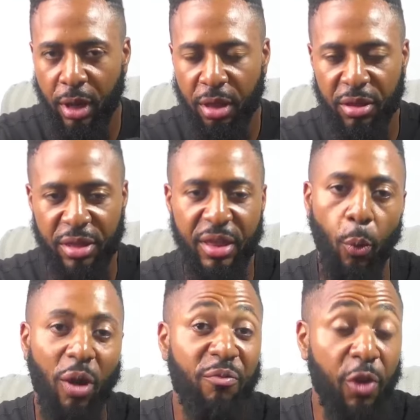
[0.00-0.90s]
than that
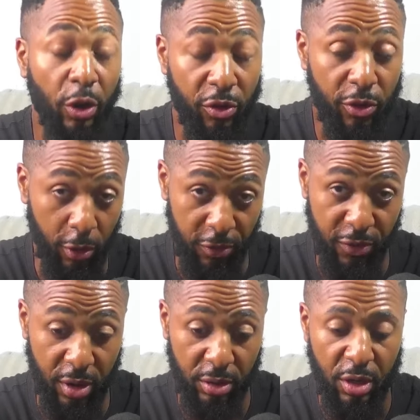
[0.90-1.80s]
we have done so
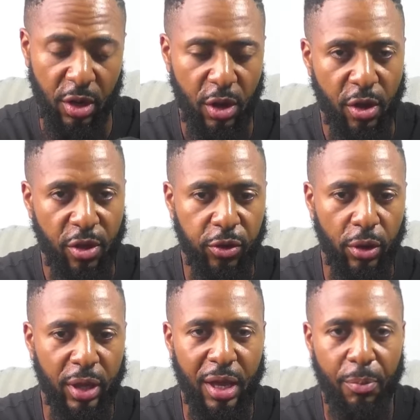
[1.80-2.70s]
far throughout
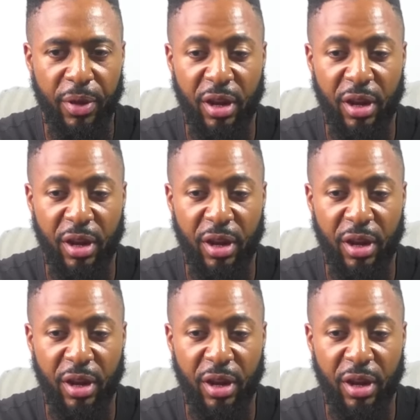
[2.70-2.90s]
the campaign.